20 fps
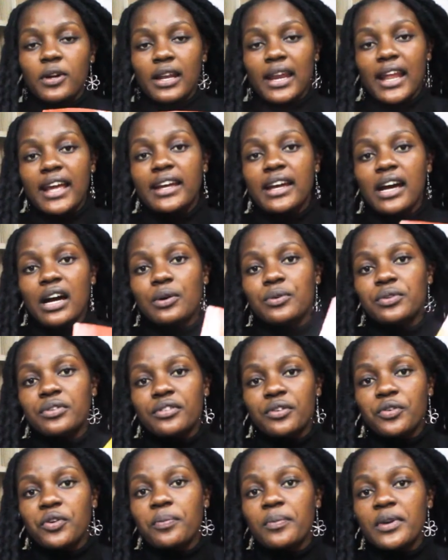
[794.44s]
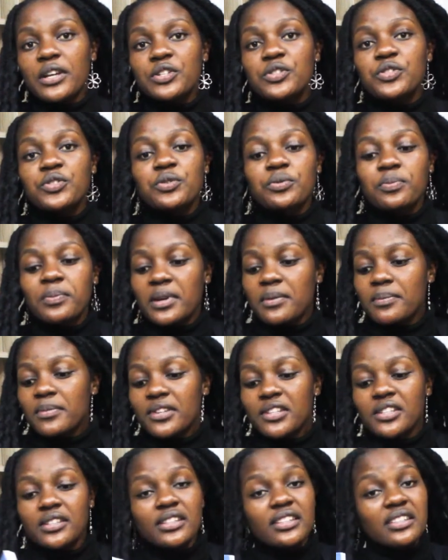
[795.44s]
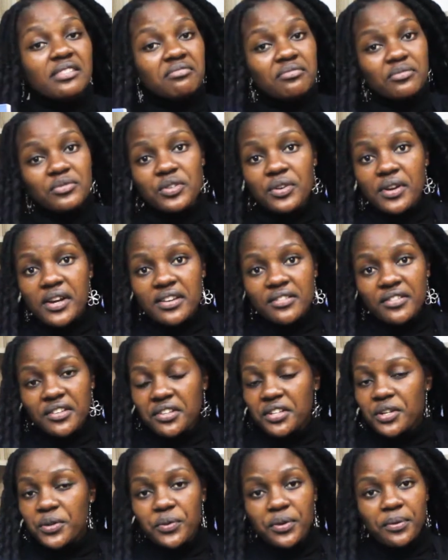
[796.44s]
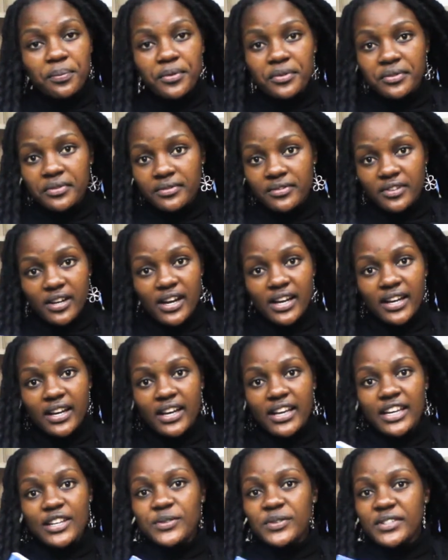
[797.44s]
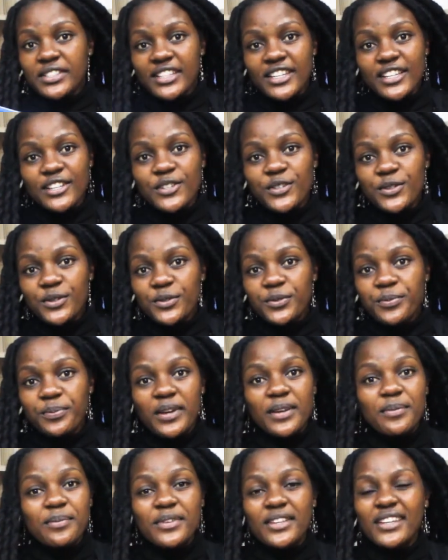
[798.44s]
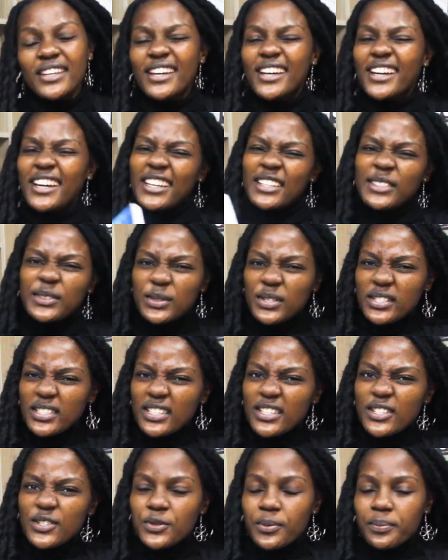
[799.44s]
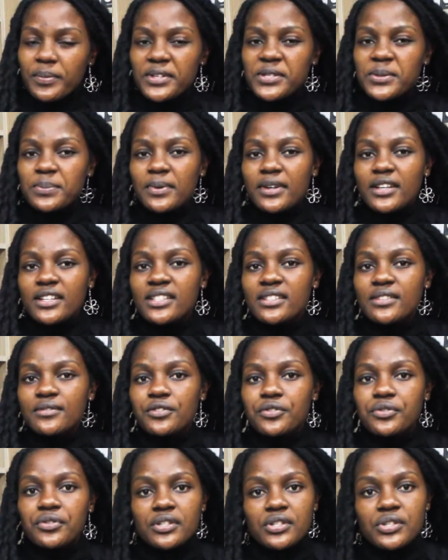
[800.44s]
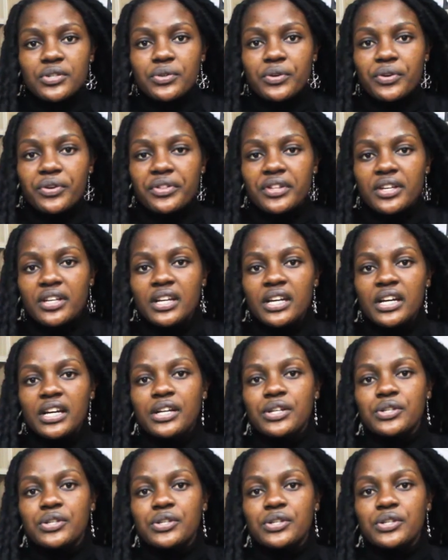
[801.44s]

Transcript: like i would recommend you maybe try reading of hunger It will get you maybe to change your perspective on this author.